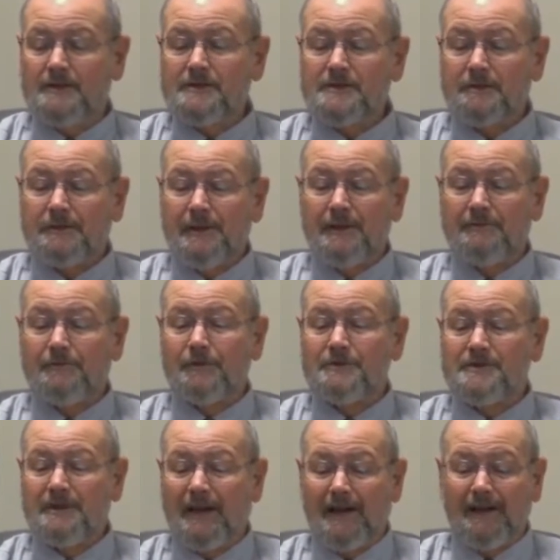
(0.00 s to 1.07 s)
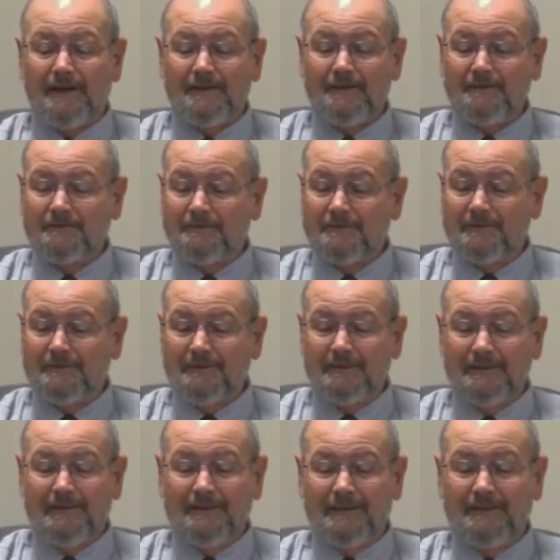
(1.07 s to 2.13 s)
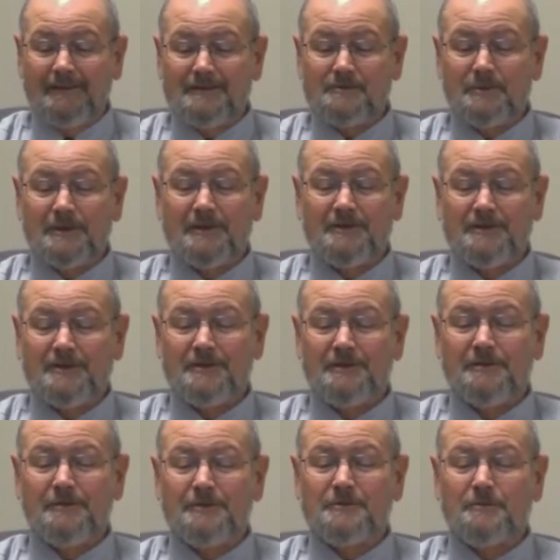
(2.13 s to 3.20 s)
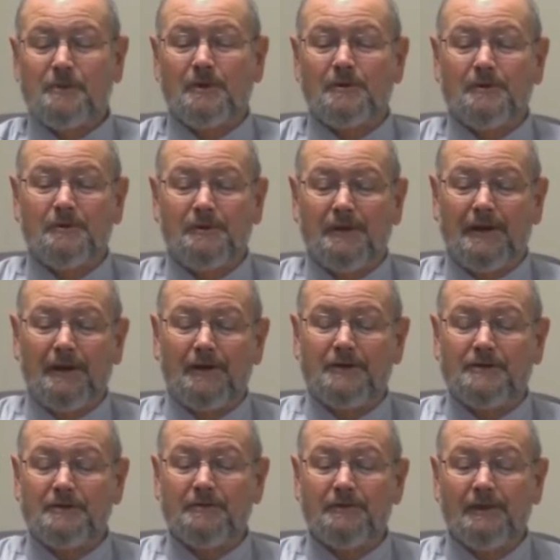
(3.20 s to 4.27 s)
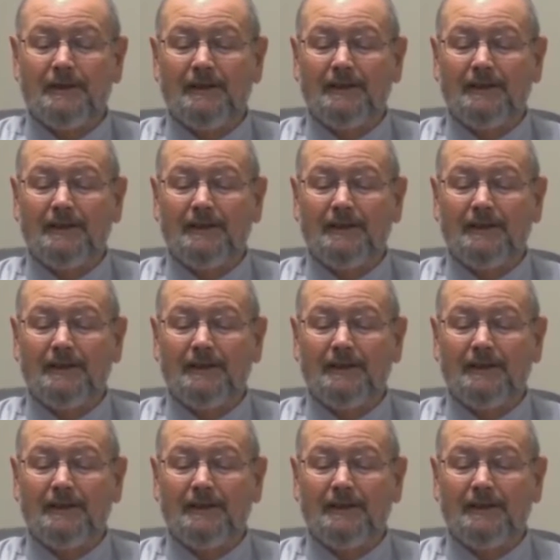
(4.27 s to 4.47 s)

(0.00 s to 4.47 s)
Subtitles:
So then, verse 9, as we continue this work through the narrative,